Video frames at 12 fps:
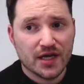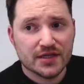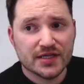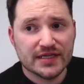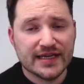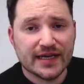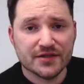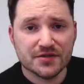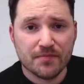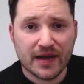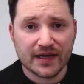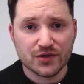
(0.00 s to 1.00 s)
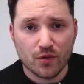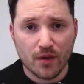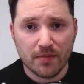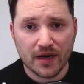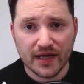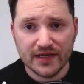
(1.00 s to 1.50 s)
to get us back to a
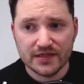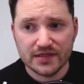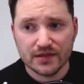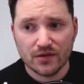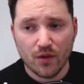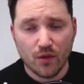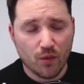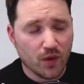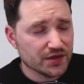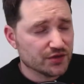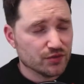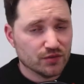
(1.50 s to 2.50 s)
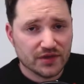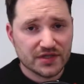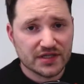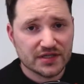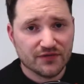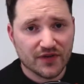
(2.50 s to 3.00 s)
place, once all of
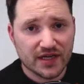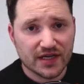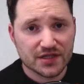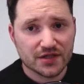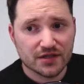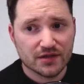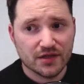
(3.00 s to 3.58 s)
this is finished,